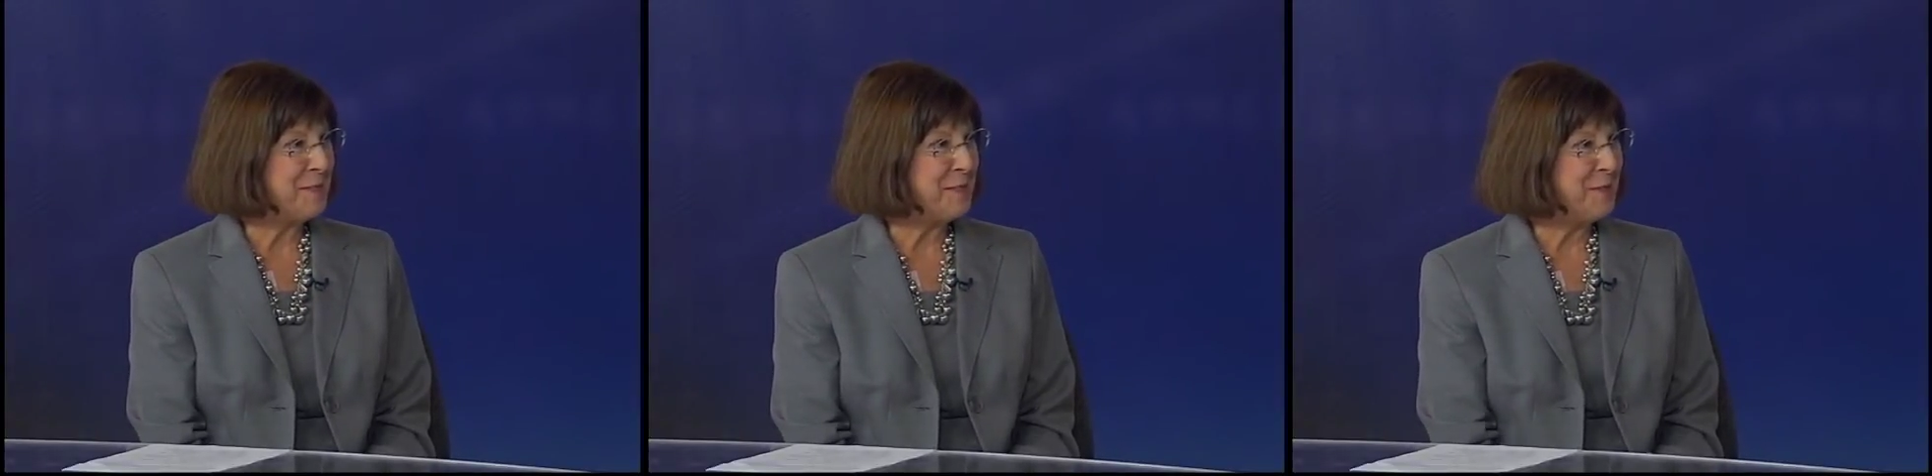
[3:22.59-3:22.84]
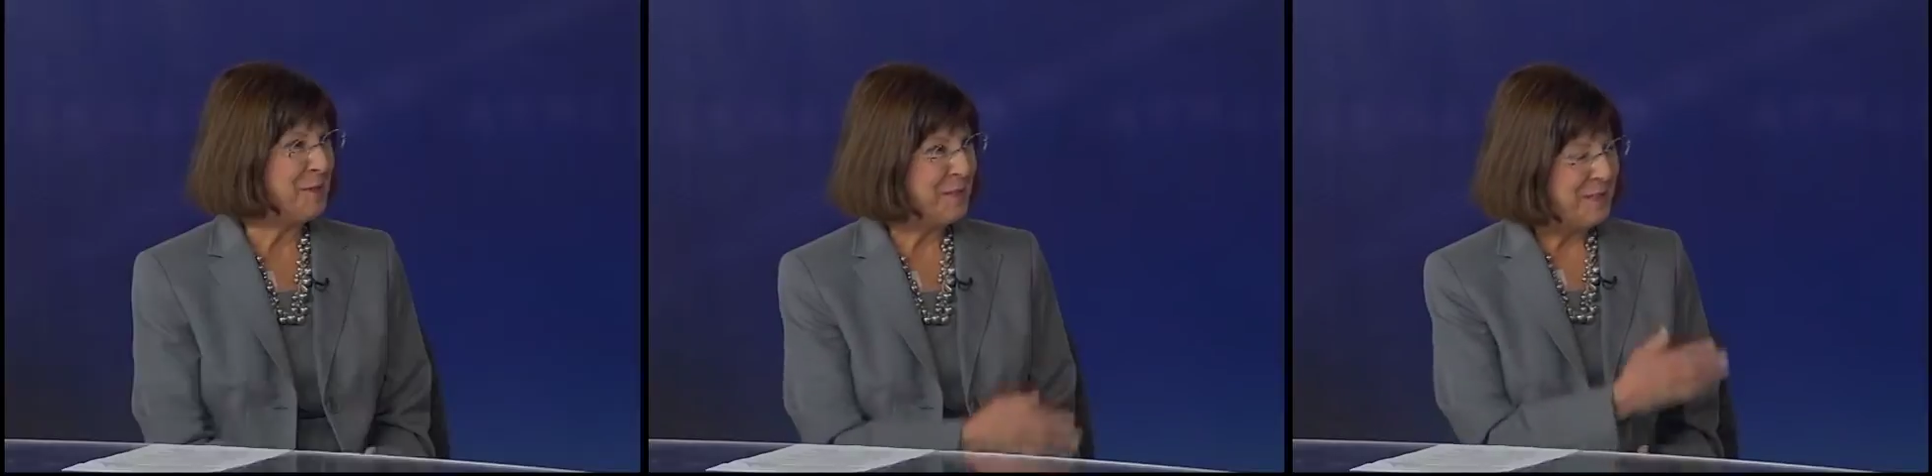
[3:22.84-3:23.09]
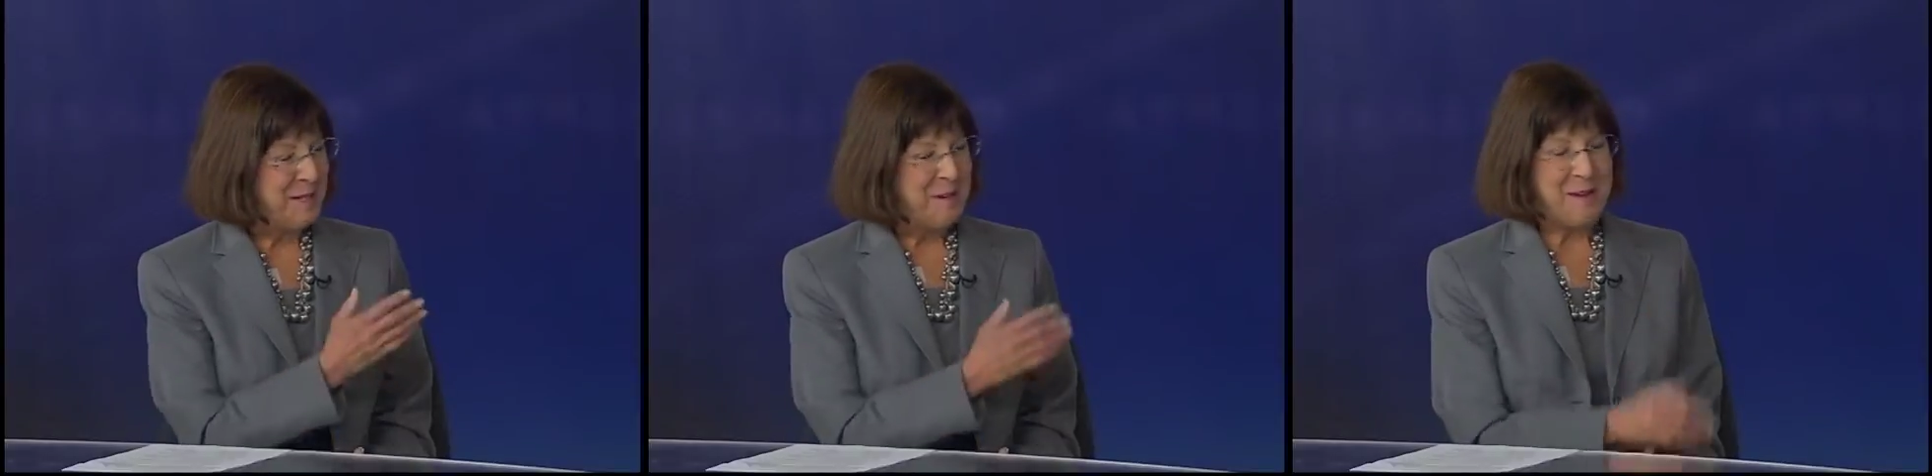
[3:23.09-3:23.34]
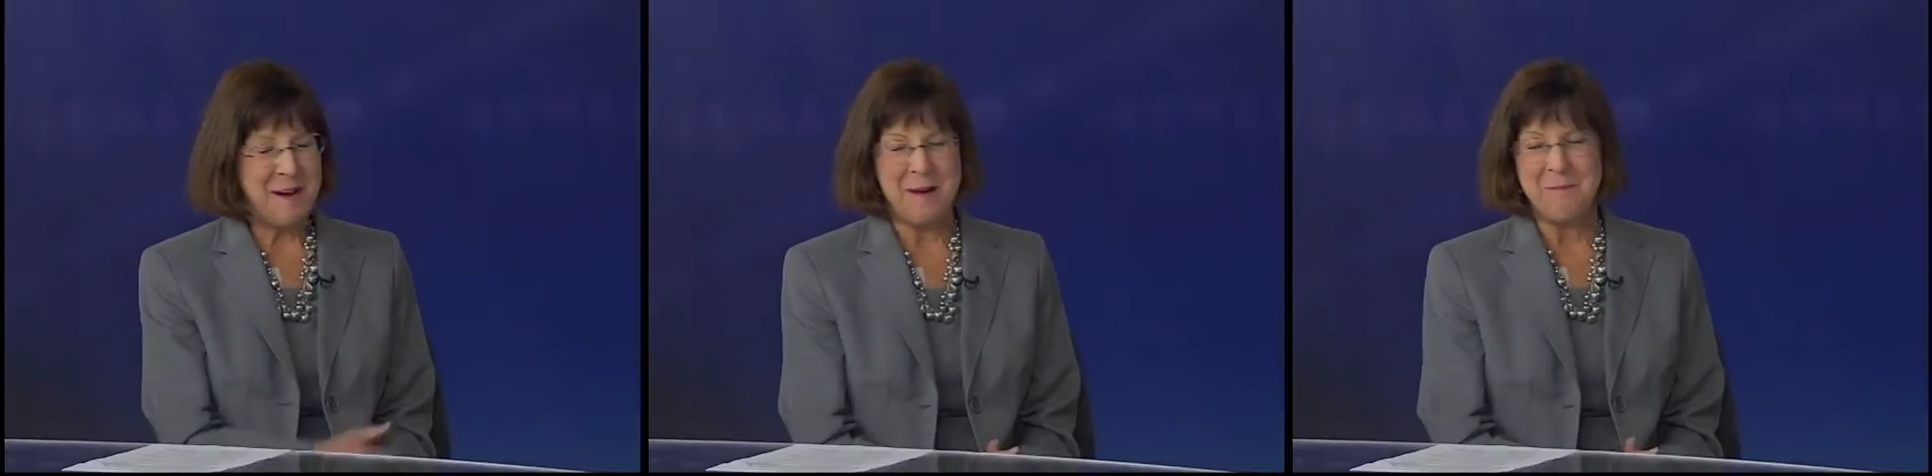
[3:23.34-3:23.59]
as you
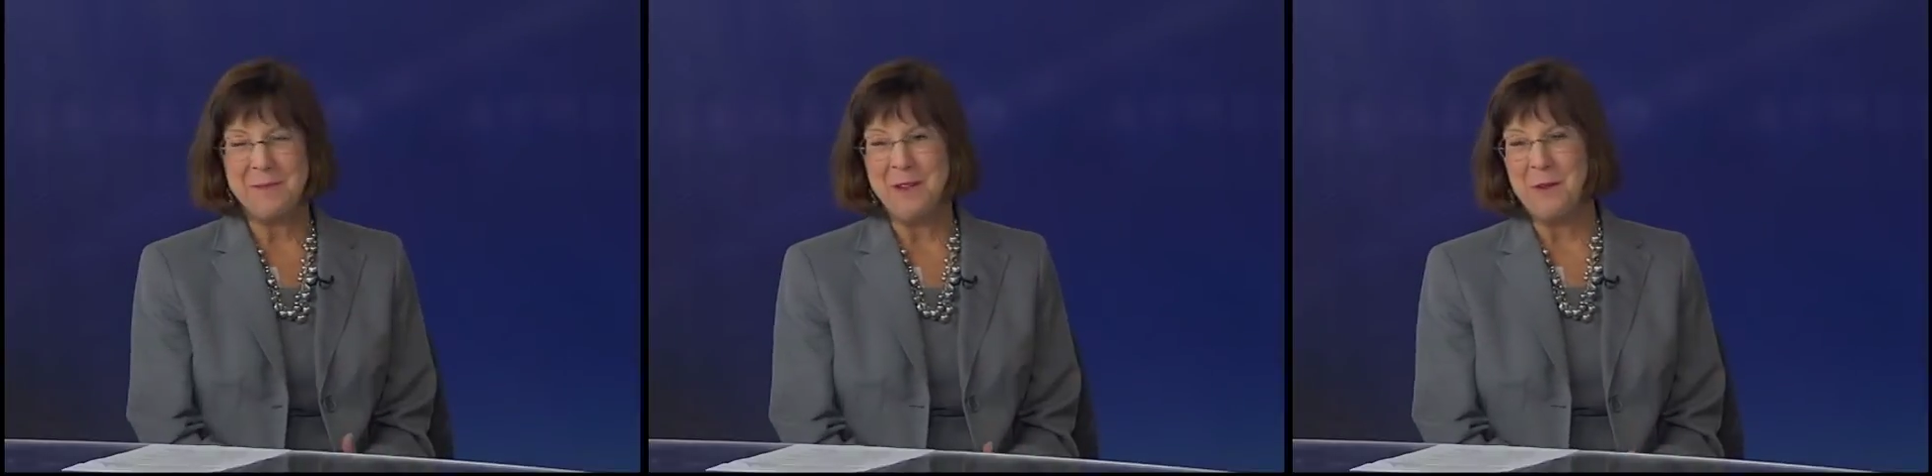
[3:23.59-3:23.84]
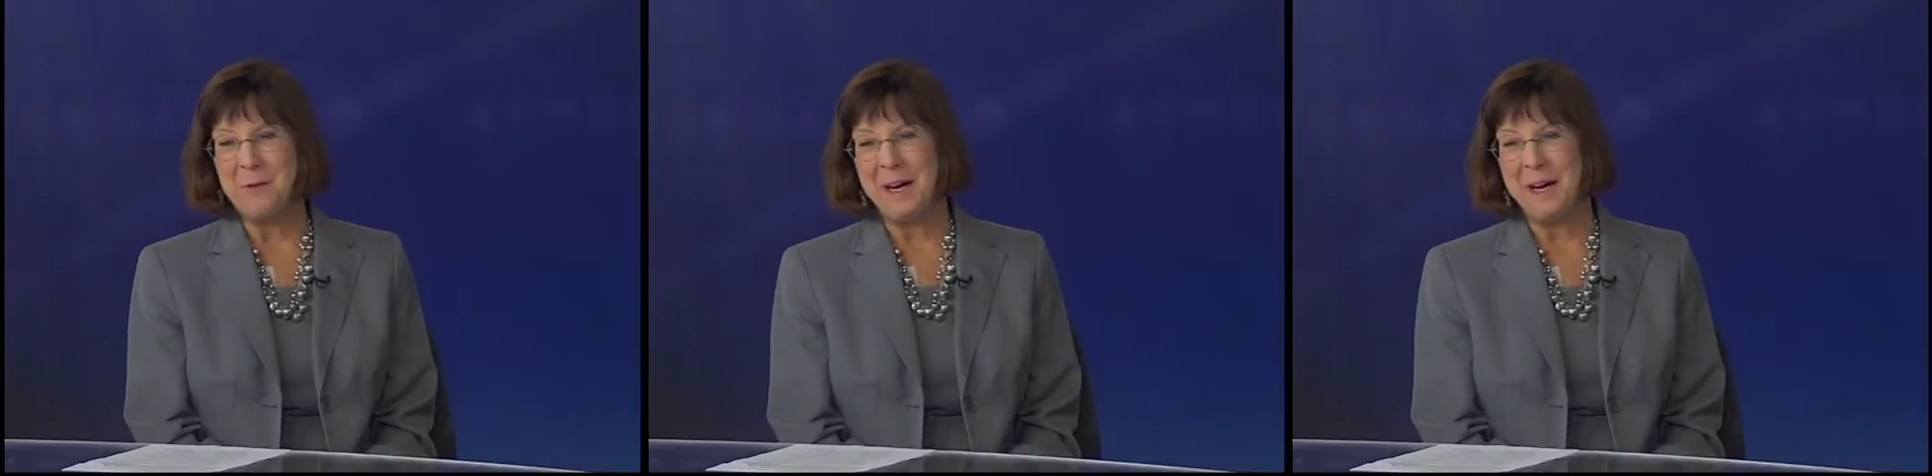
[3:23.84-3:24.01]
know well.